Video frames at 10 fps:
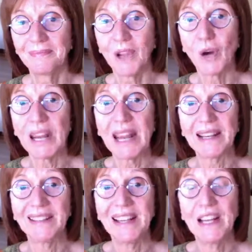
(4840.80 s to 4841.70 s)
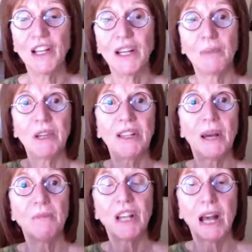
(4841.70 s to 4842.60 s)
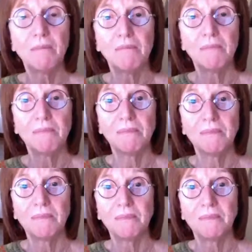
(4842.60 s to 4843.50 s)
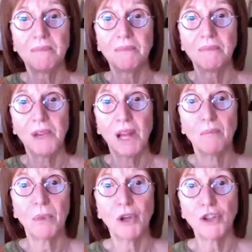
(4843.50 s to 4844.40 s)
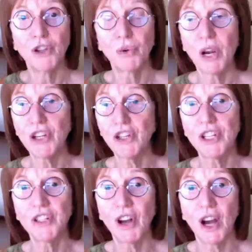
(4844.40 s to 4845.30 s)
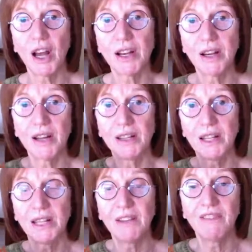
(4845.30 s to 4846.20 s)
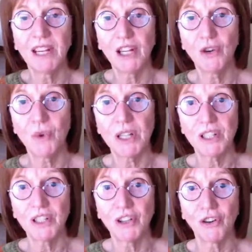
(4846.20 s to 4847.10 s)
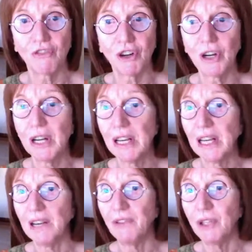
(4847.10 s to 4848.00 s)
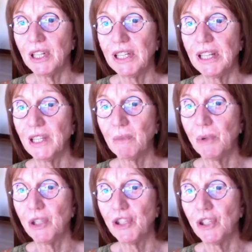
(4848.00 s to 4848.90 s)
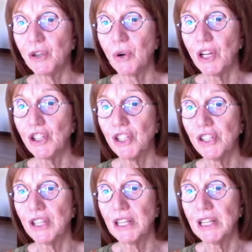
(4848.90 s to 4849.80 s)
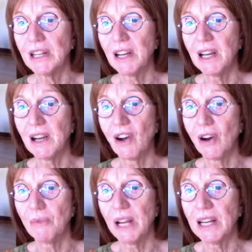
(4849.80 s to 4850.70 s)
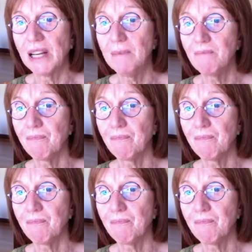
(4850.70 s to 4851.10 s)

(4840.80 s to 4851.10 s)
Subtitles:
Okay, give me a thumbs up. Post your questions on the video once it's over, if you didn't get to put your questions in already.